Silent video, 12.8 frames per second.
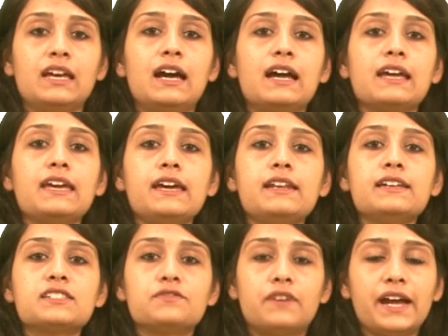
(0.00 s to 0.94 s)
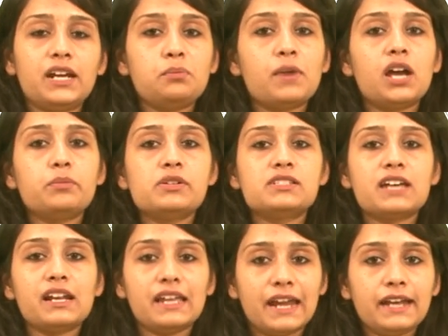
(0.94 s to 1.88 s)
Again, as white marbles
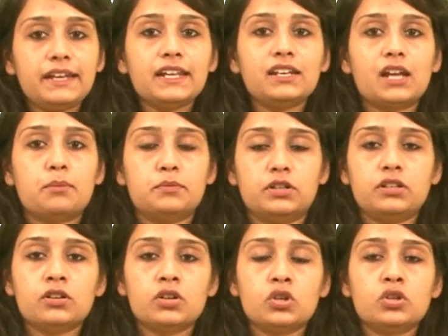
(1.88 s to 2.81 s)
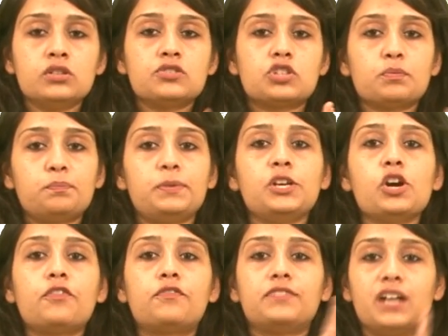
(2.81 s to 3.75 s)
are 8 in number, so P
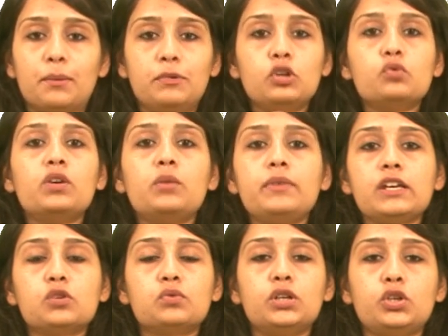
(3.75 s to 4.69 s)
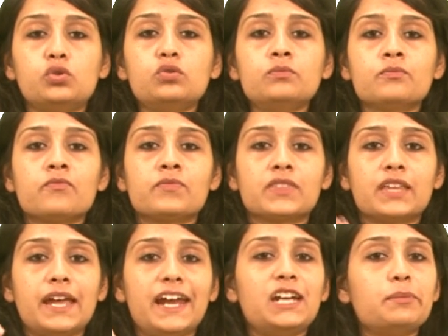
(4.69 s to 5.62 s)
of W will be equal to
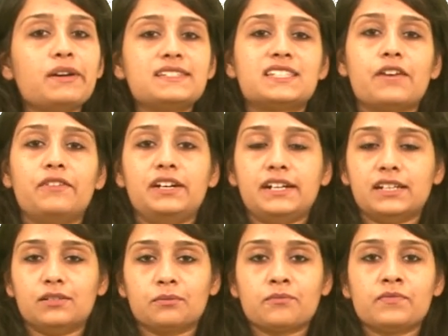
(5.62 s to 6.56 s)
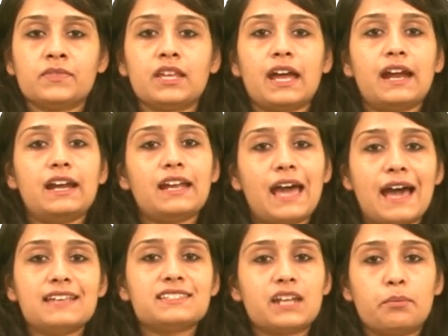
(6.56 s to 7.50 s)
8 by 17, and
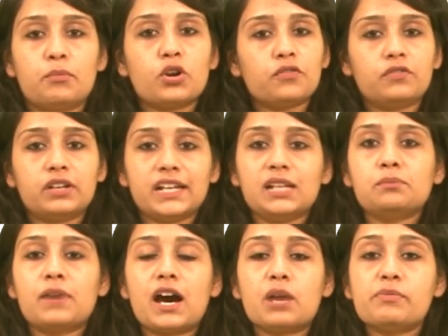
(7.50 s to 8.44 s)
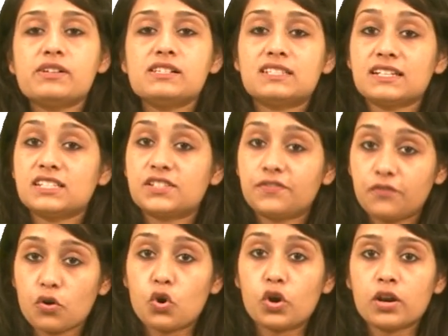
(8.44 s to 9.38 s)
as number of green marbles is
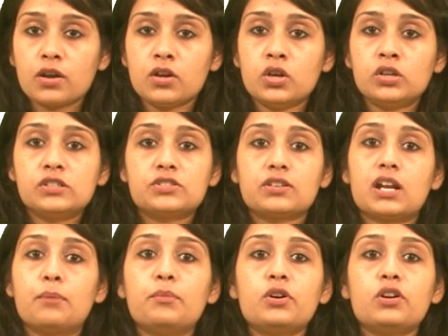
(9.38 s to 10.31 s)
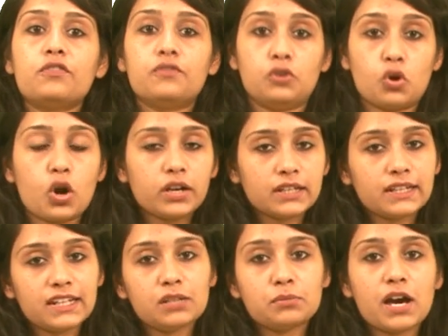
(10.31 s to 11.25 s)
4, so number of not
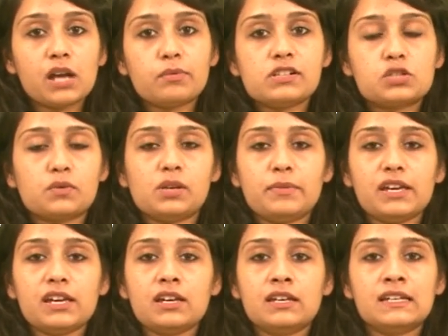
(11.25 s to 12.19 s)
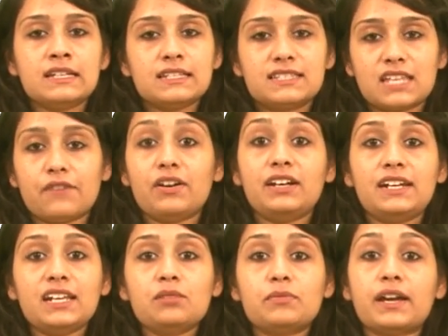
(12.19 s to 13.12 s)
green marbles will be
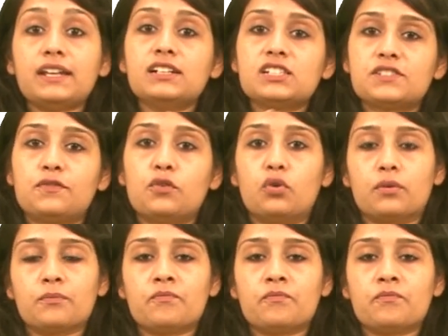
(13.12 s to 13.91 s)
17 minus 4.